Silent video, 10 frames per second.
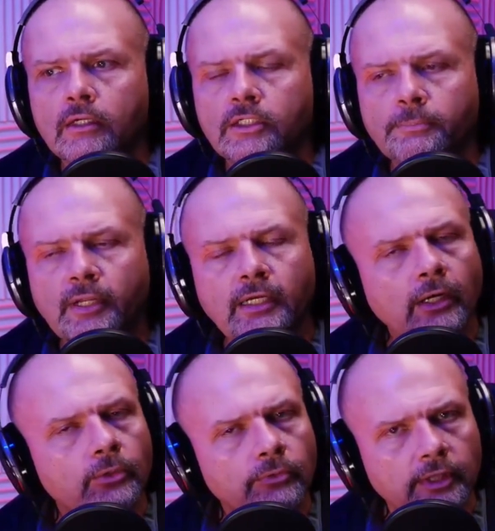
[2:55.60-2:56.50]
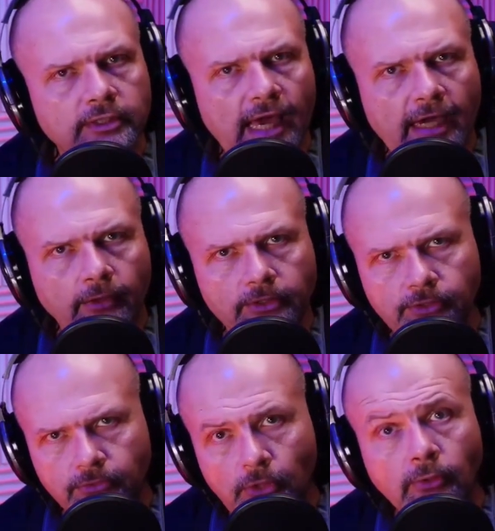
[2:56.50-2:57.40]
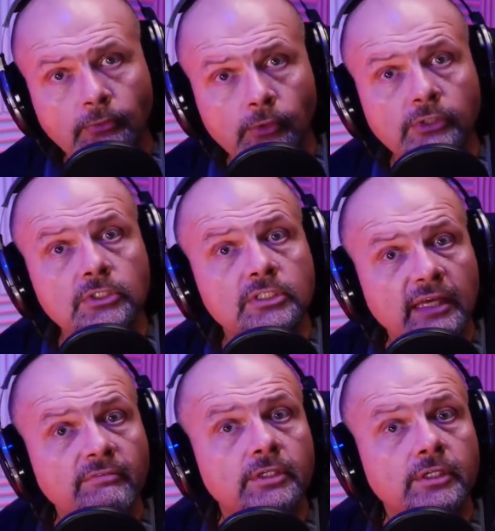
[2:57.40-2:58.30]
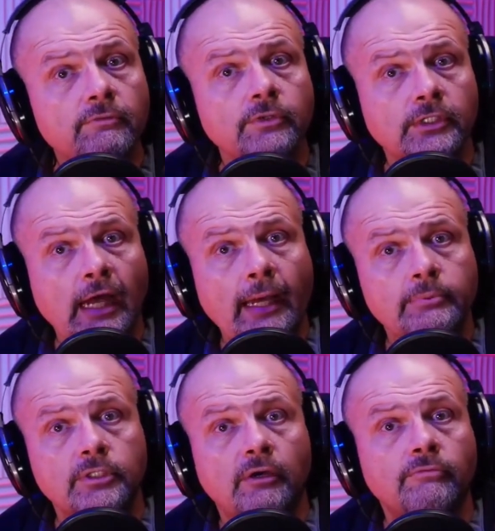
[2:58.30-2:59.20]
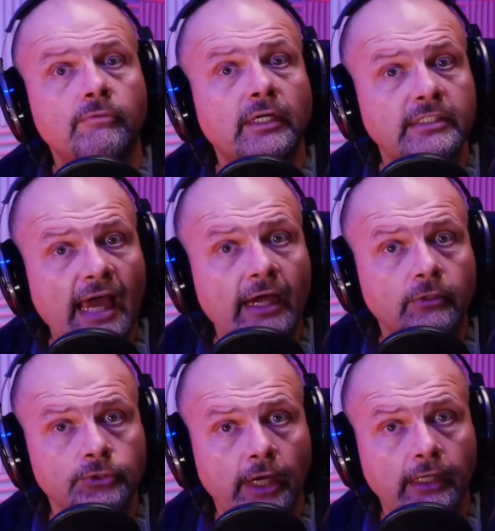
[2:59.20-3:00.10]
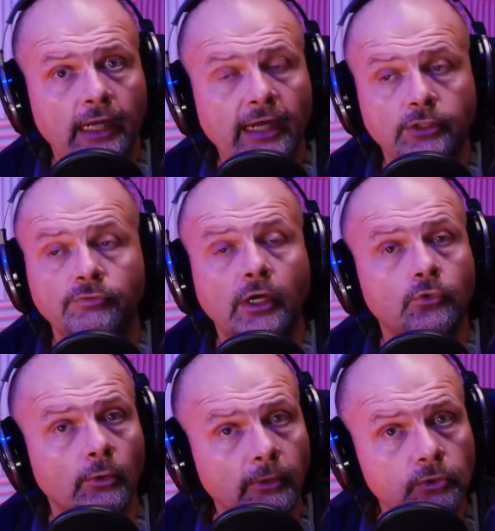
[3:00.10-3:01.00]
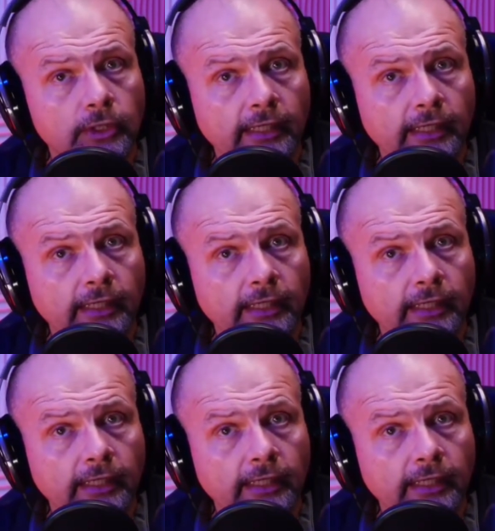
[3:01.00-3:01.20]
depending on who the attacker is, and there's only really 7 different types of attackers online. You've got criminals